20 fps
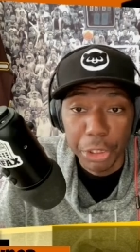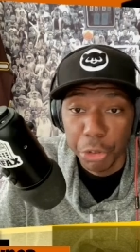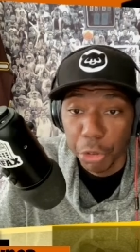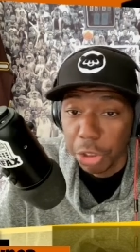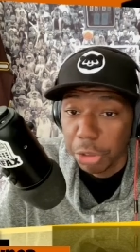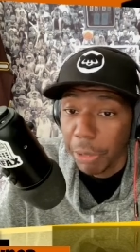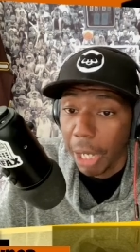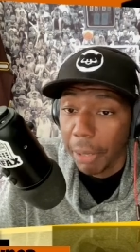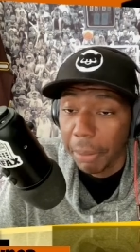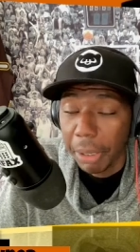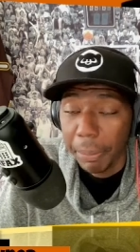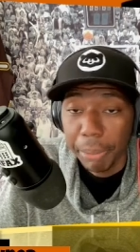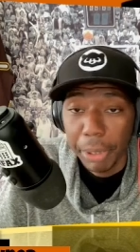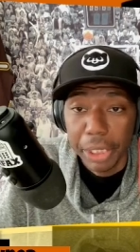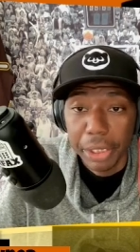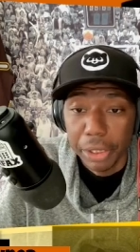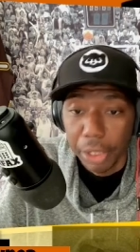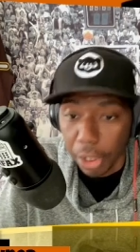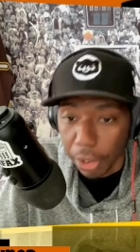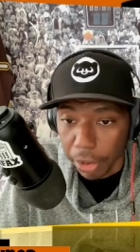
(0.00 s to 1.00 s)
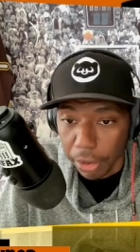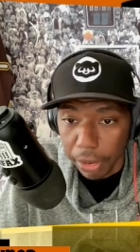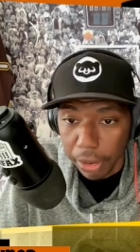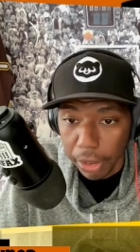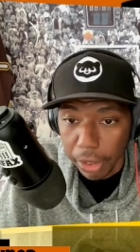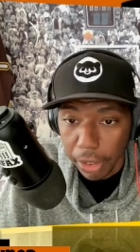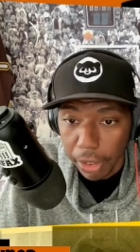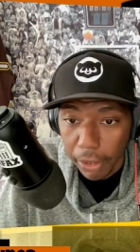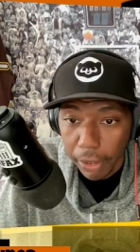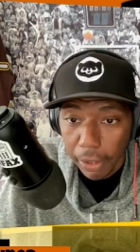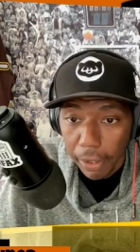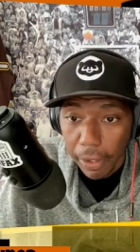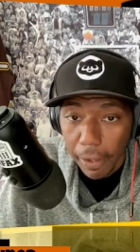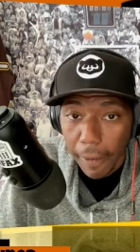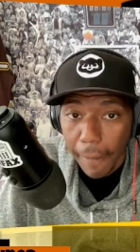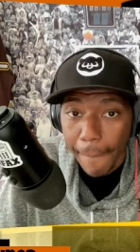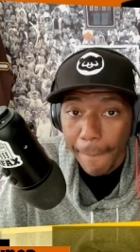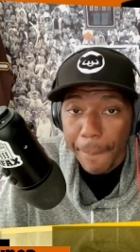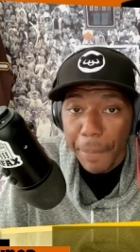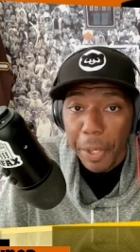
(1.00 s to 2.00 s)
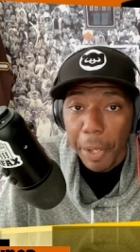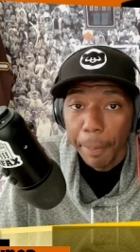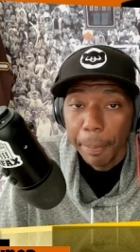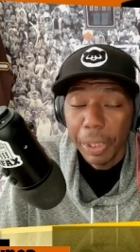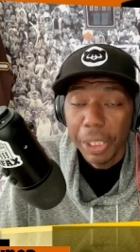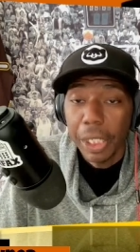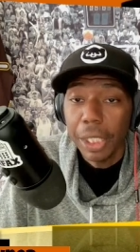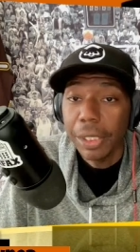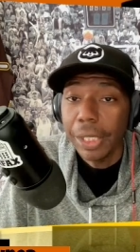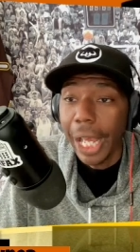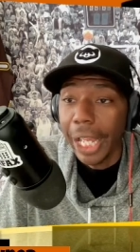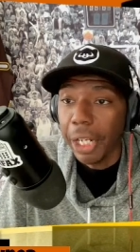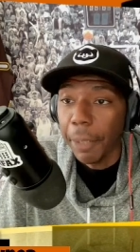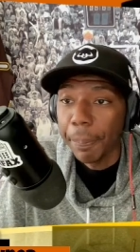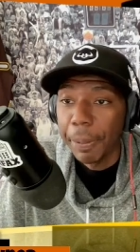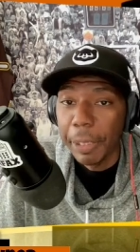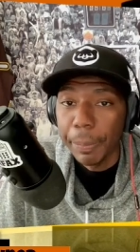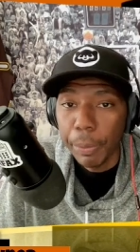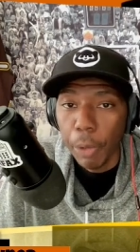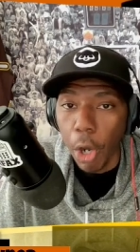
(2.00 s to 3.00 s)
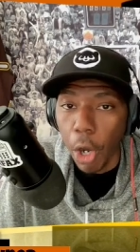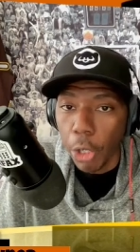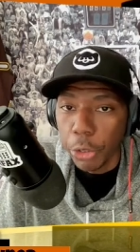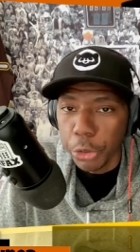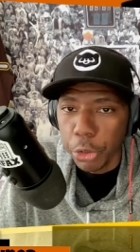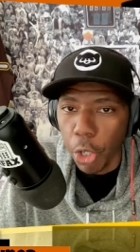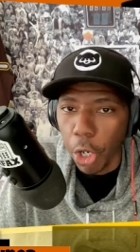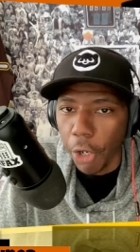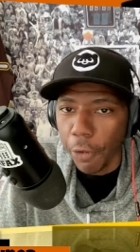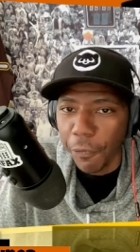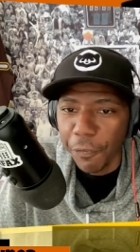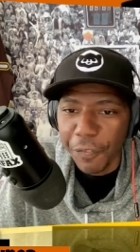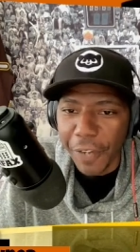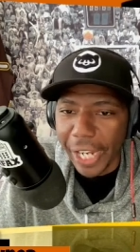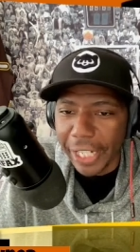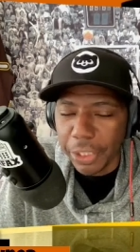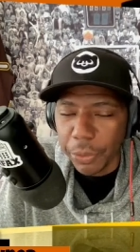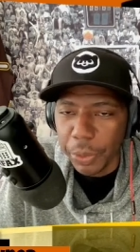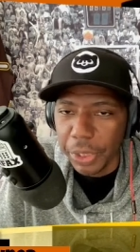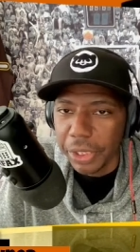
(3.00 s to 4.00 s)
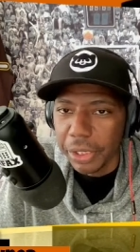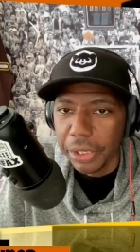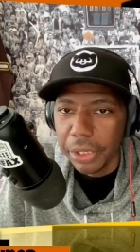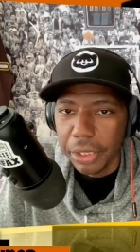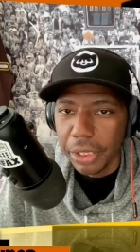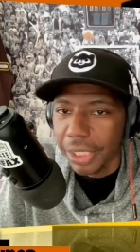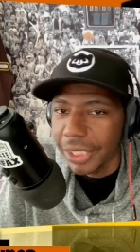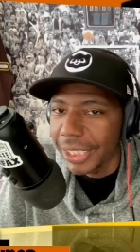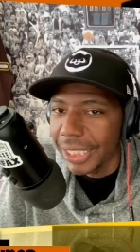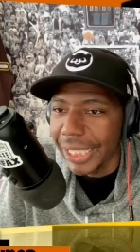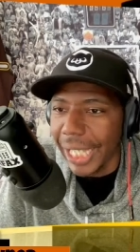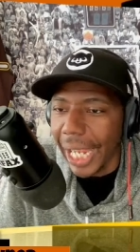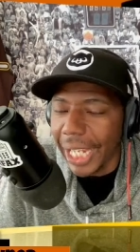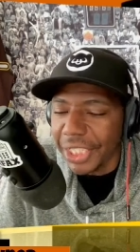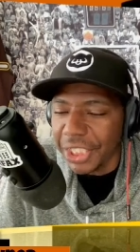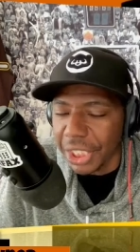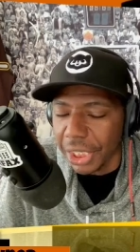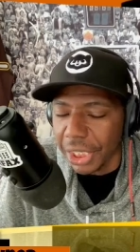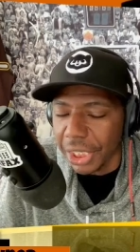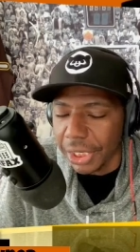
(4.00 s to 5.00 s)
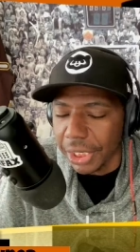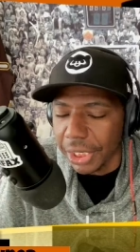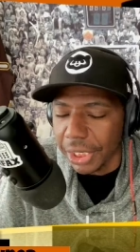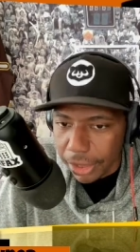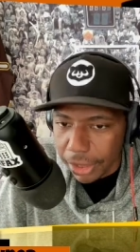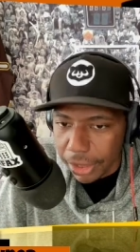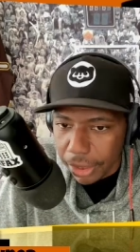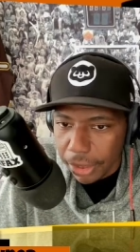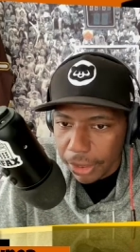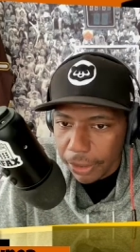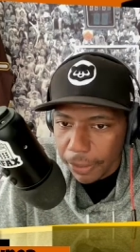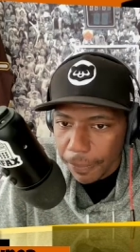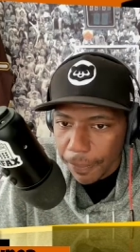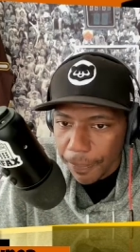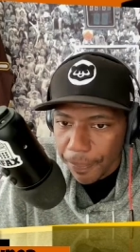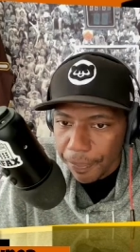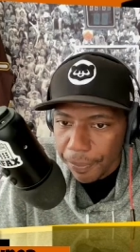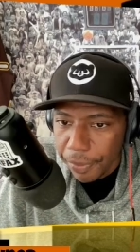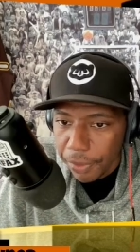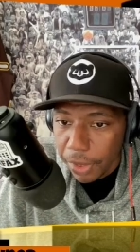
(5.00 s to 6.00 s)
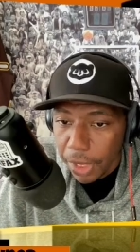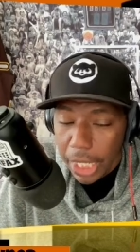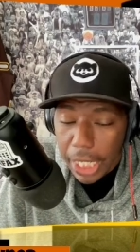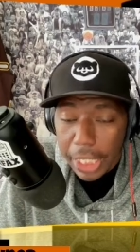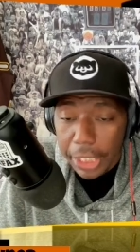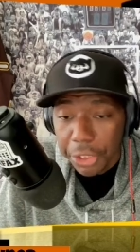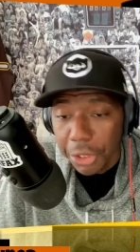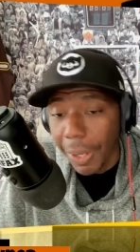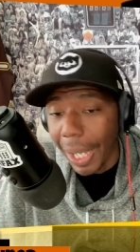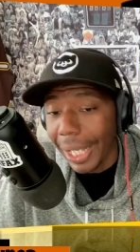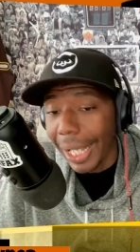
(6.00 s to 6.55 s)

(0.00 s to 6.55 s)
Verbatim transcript: base, can play shortstop, can play third. But a lot of people also aren't factoring the, the D H into this, right?